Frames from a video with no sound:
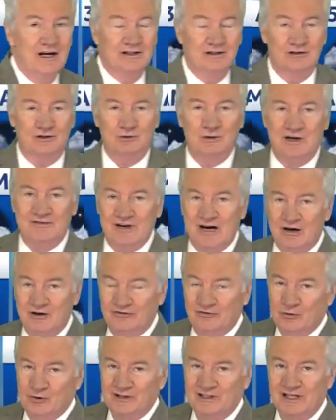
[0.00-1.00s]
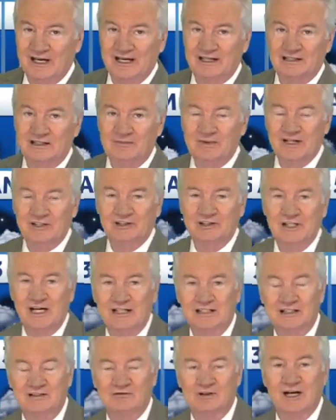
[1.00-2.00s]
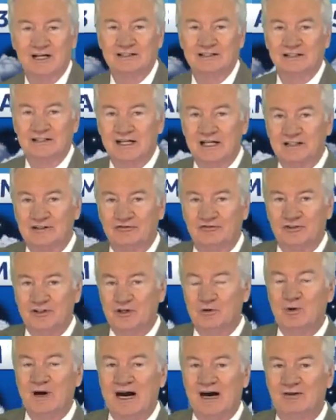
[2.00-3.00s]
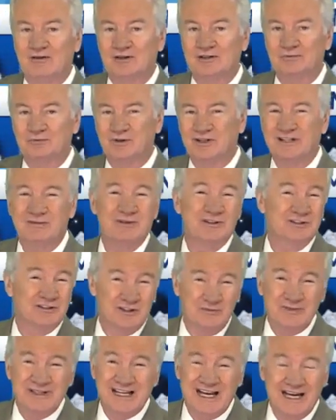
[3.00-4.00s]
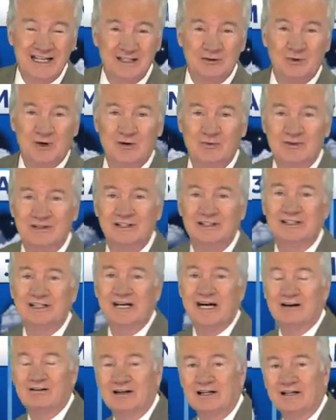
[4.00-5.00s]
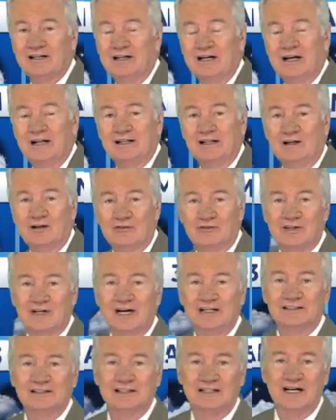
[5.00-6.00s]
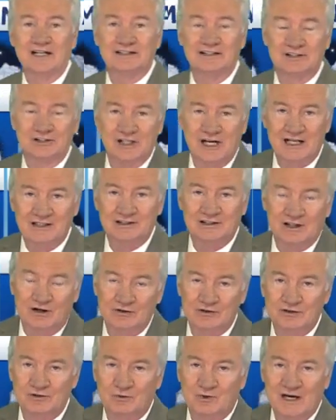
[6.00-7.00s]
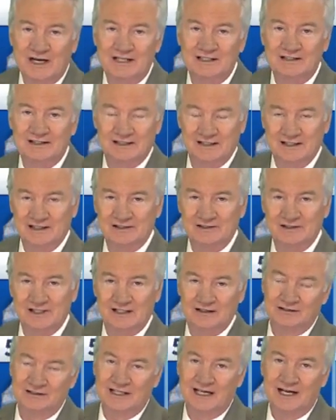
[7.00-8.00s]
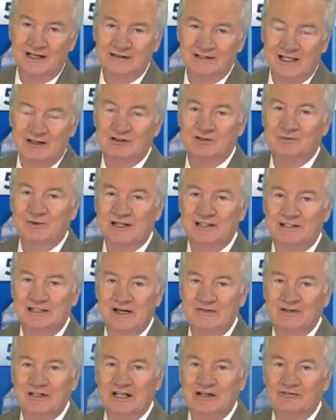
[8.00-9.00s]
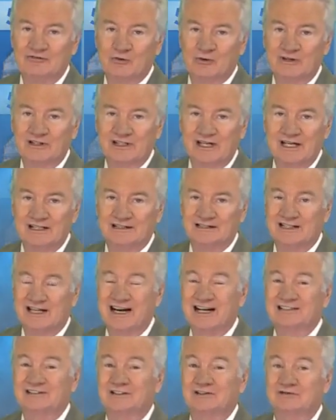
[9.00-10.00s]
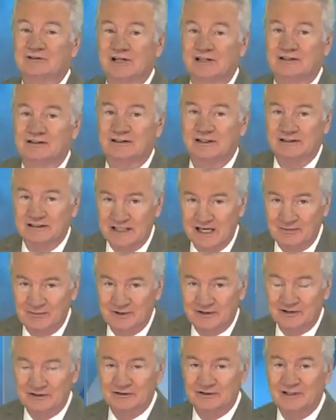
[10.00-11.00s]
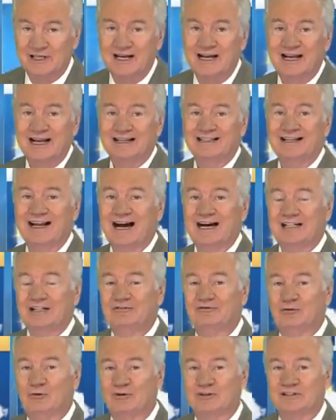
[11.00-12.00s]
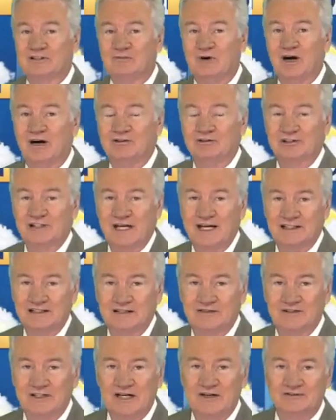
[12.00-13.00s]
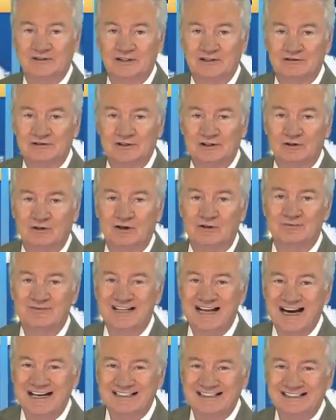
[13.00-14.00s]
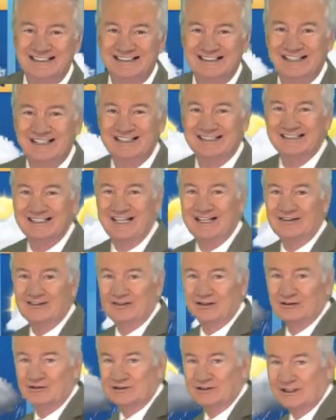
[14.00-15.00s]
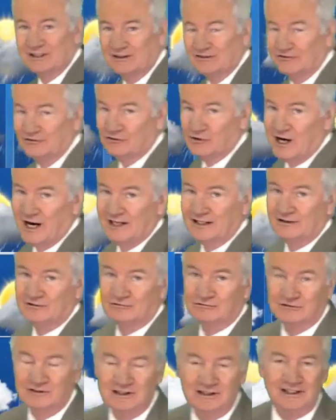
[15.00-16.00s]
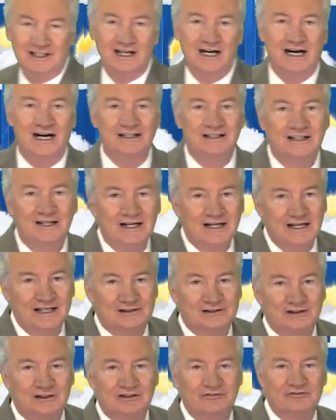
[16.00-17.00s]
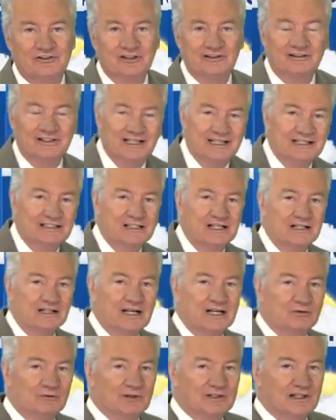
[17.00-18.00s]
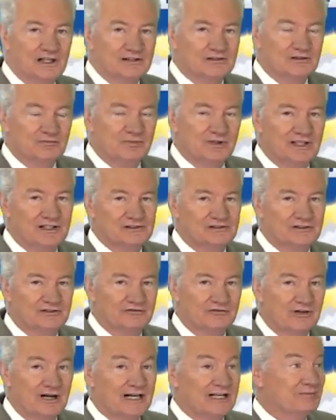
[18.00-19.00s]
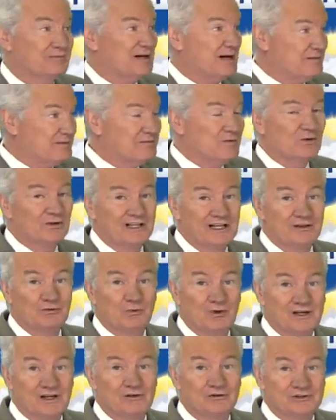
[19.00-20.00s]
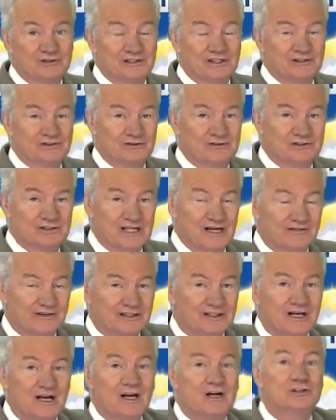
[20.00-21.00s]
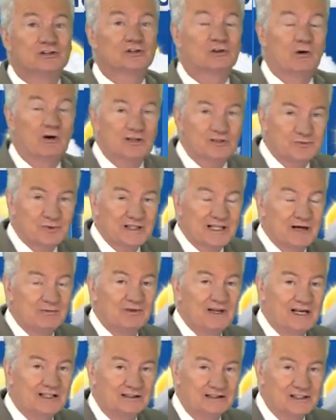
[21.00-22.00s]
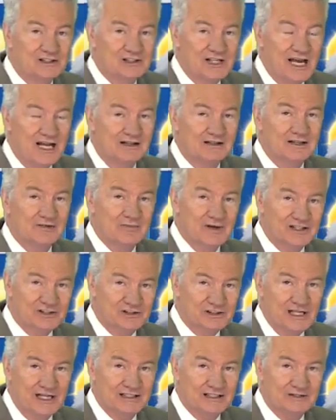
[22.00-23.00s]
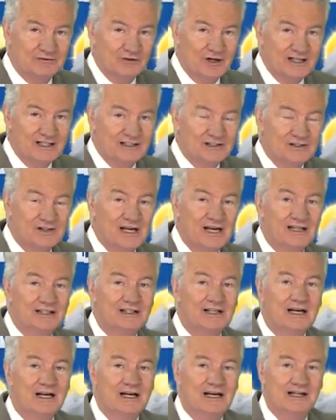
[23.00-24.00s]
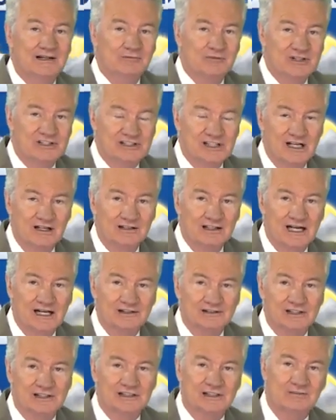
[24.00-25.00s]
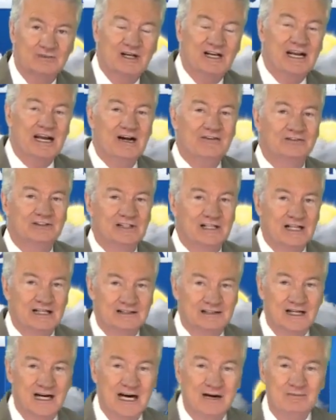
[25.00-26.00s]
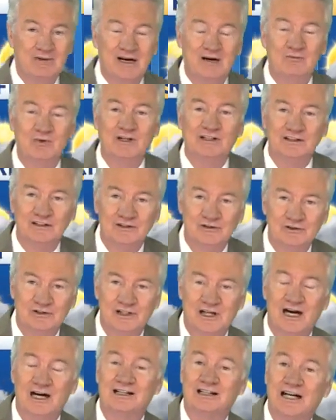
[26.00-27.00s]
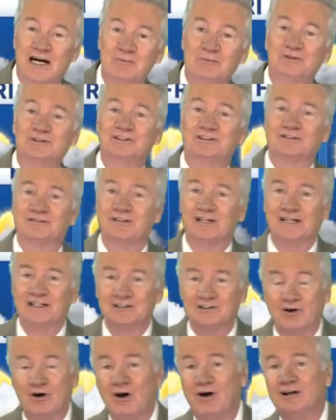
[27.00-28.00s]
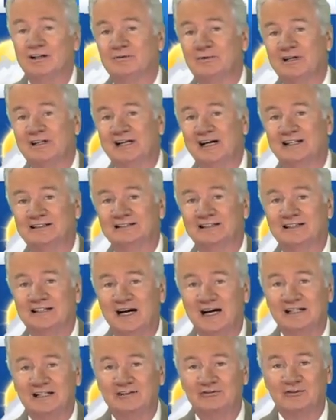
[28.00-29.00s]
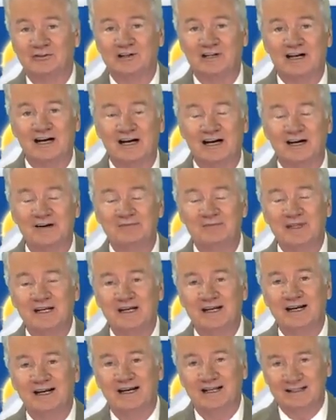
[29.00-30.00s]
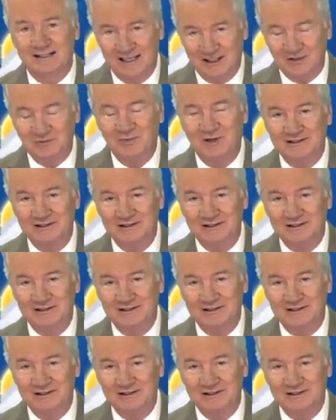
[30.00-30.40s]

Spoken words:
Your 12-hour forecast, the best chance of rain in the next few hours, pretty much could be anywhere within the area. Then overnight tonight, the chance goes away as things settle down. Here is my 7-day forecast. Concentrate on the temperatures. 94 tomorrow, chance of an afternoon storm. 96 then Thursday and Friday, really hot. It's going to feel easy like 100 plus on Friday, probably more like 106 or 7. Storms become likely Saturday. Best chance of rain is then, and we settle down just a bit after that time, and we lose a couple degrees all the way down to 90 for a high next